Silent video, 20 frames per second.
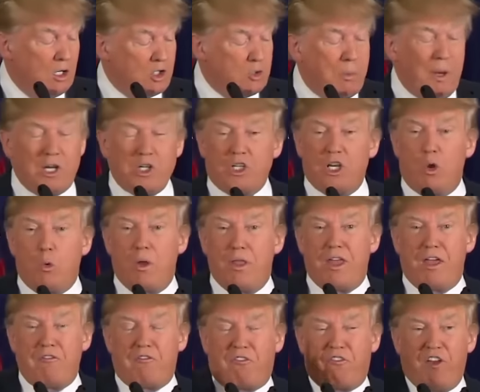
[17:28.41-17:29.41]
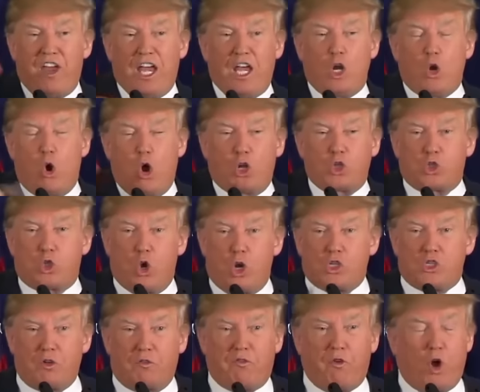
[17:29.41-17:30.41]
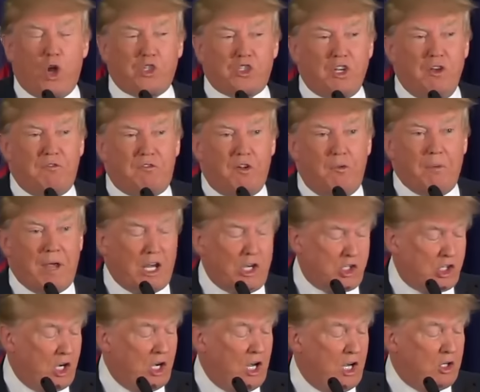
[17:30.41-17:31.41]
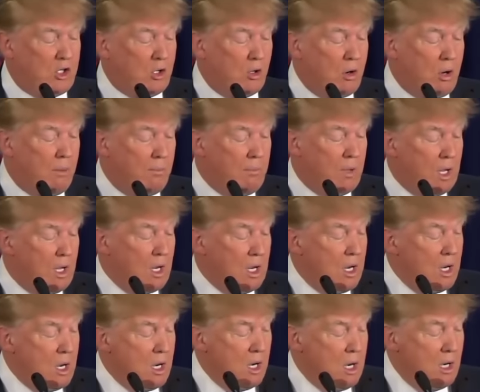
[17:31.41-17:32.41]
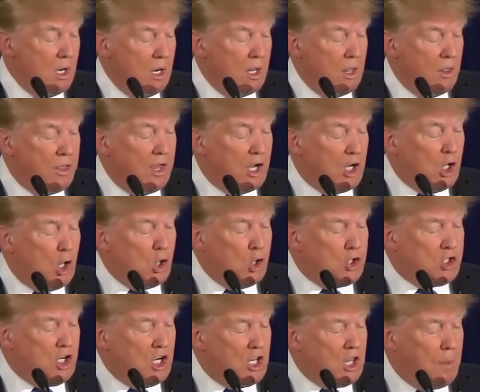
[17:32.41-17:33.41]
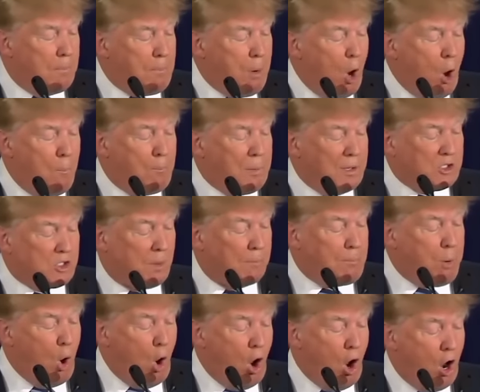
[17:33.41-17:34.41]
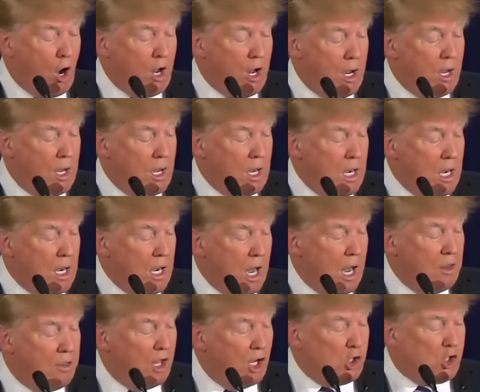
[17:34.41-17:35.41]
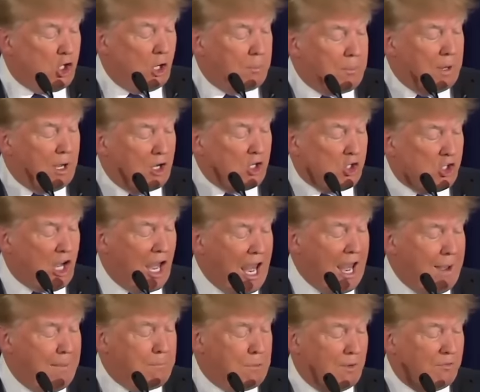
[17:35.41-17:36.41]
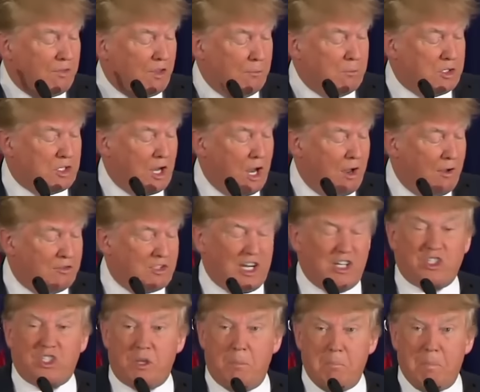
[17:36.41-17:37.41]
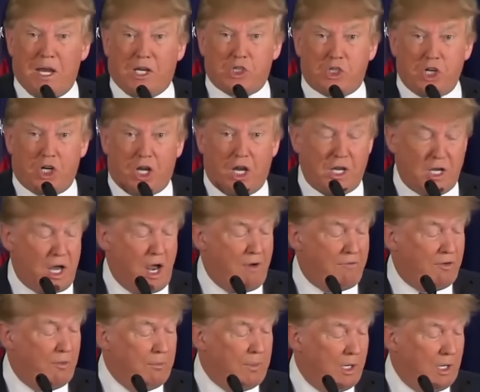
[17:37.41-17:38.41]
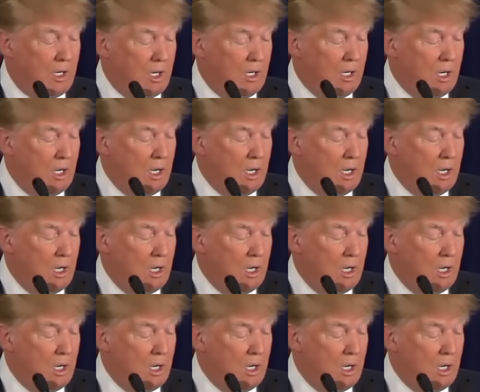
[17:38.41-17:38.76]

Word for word: especially when they feed all sorts of false information into him. They're using the Pope as a pawn, and they should be ashamed of themselves. That's the Mexican government.